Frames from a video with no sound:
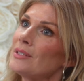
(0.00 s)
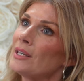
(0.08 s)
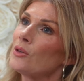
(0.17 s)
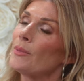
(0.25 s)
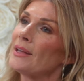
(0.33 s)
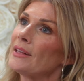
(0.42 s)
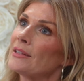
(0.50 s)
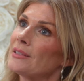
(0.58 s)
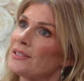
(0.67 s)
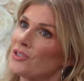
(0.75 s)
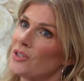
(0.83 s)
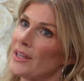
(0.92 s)
you say you made that
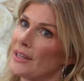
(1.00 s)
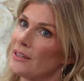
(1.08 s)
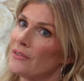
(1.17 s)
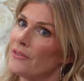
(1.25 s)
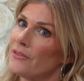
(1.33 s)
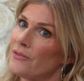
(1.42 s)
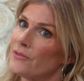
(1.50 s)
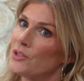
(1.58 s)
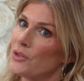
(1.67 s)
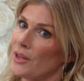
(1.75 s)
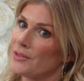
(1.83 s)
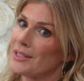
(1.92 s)
decision at the end of
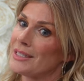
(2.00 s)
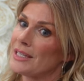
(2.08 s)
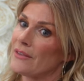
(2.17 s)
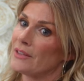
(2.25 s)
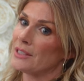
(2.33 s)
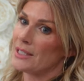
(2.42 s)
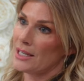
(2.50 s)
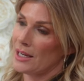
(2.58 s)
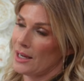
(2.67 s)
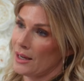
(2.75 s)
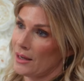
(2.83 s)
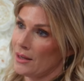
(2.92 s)

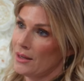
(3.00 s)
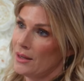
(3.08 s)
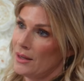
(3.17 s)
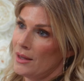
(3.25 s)
2017,